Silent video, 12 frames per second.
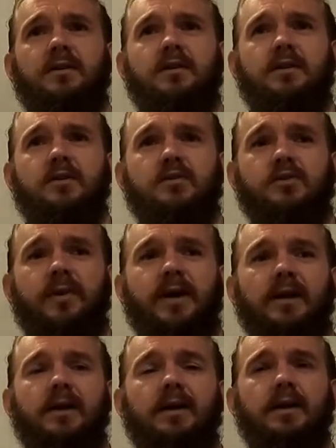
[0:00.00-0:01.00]
in there as
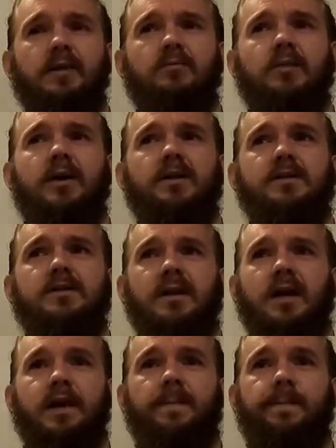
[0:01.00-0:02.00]
well. But
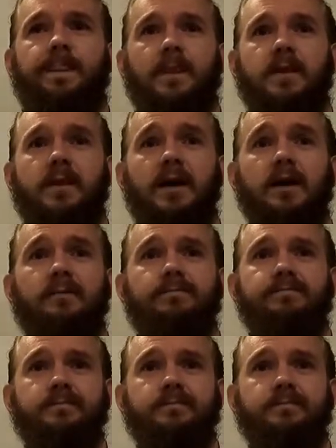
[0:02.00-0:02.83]
um, yeah,